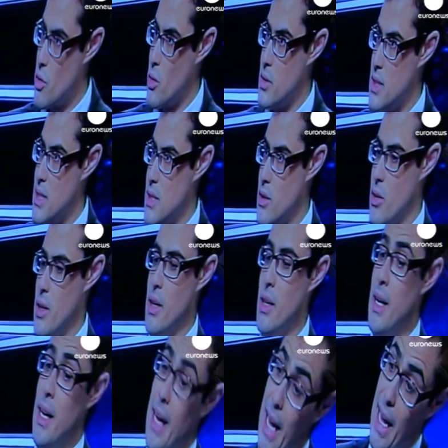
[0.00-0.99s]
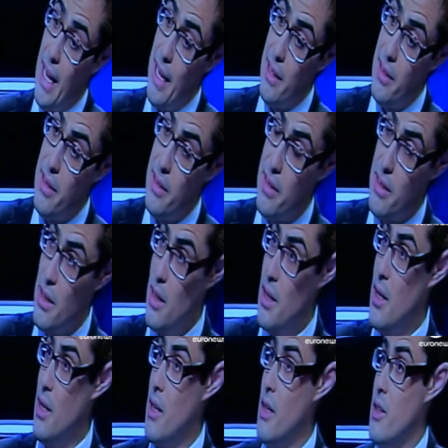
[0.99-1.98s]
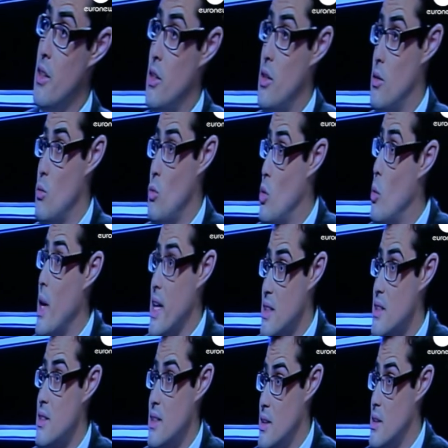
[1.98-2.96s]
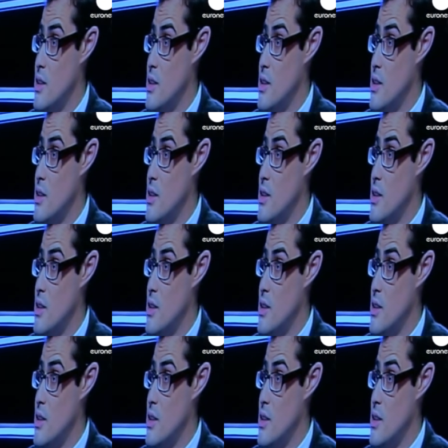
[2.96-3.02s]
in Syria and the West and the